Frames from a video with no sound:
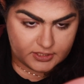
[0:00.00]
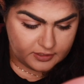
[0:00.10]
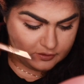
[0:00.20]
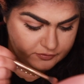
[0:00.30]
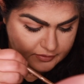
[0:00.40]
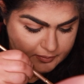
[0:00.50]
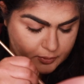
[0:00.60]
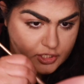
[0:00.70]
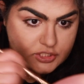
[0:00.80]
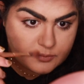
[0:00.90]
like a little fluffy
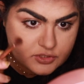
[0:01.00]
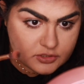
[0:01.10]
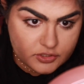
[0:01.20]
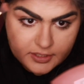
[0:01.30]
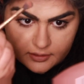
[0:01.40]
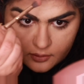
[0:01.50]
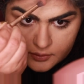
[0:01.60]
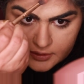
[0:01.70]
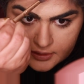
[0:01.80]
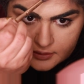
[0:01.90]
brush. I'm just gonna try to go
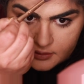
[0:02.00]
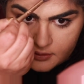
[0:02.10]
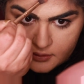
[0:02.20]
and like